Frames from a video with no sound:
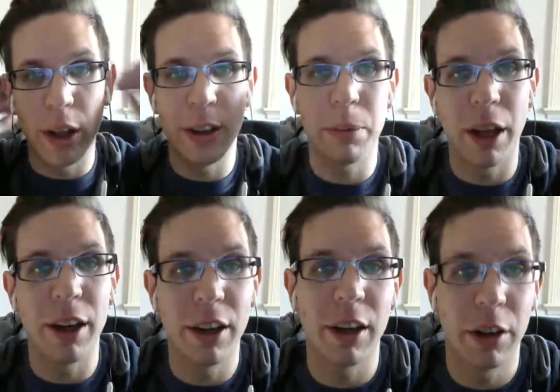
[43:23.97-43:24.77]
end up
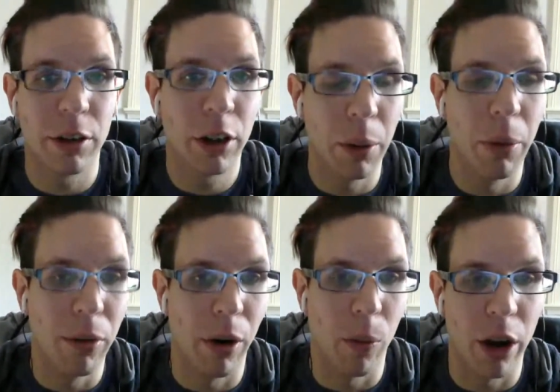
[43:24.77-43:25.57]
getting it and you're going to come
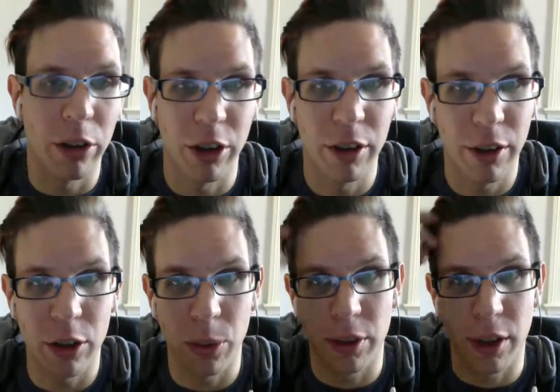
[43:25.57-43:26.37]
over and watch it.
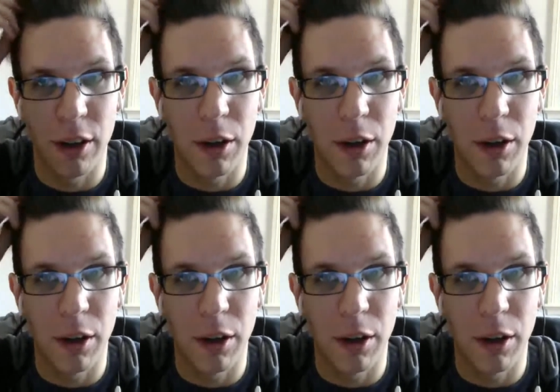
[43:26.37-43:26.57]
That's what's going to end